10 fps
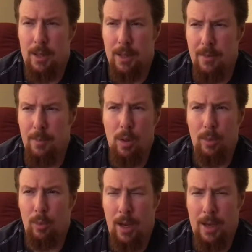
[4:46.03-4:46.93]
They have
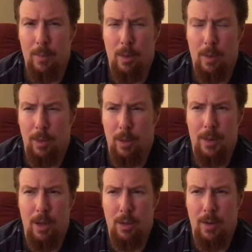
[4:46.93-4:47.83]
Bulleit Rye and Bulleit
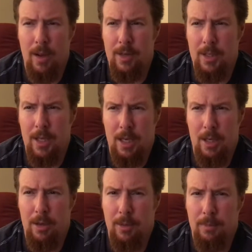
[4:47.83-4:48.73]
Bourbon. They also have a
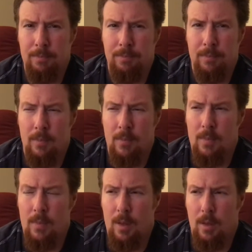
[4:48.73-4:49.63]
10-year
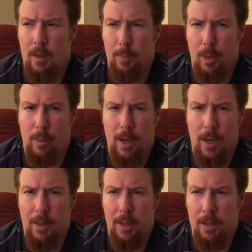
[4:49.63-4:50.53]
bourbon,
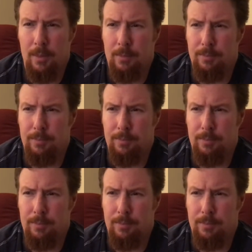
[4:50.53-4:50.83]
I think.